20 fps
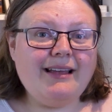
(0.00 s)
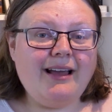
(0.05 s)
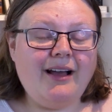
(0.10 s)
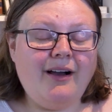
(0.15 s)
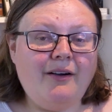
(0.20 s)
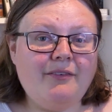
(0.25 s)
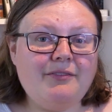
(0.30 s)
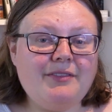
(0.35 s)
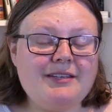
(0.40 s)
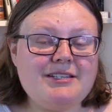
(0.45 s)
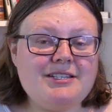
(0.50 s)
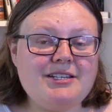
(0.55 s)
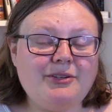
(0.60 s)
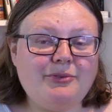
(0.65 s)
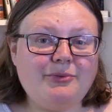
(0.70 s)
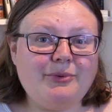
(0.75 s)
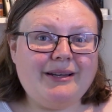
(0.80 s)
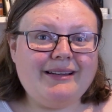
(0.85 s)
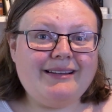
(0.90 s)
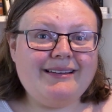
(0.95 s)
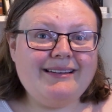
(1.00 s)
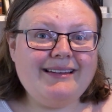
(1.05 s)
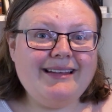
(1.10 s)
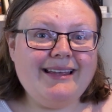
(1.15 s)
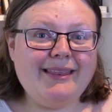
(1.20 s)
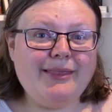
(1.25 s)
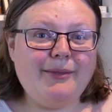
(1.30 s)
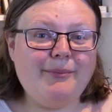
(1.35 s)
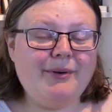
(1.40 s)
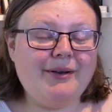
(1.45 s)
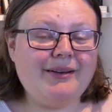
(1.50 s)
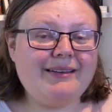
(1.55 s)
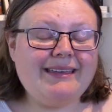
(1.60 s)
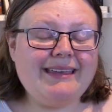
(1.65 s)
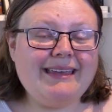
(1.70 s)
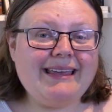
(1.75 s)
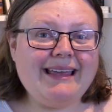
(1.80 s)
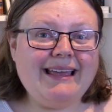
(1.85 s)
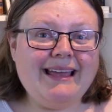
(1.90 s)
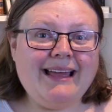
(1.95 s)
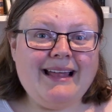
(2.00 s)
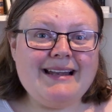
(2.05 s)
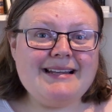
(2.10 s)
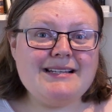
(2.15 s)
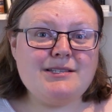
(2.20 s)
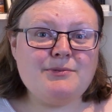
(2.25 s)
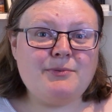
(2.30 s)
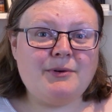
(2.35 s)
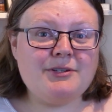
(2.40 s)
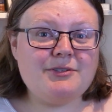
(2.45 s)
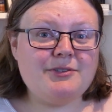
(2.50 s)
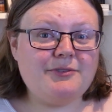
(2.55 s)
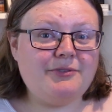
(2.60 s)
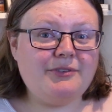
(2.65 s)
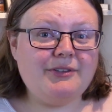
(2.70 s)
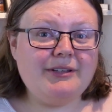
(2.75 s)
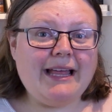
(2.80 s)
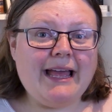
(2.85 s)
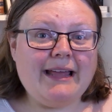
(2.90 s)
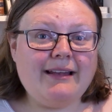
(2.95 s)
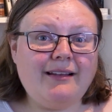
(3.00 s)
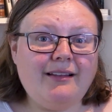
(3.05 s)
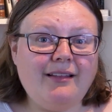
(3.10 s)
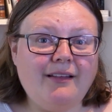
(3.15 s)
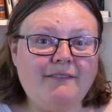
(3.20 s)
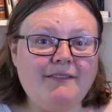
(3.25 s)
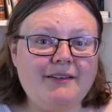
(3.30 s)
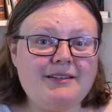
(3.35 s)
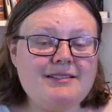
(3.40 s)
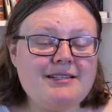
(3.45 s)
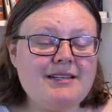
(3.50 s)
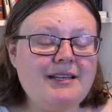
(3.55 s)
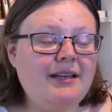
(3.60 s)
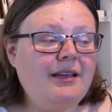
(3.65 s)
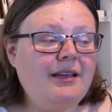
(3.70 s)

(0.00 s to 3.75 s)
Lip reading: of the children in the book, and it's wonderful, and I love it.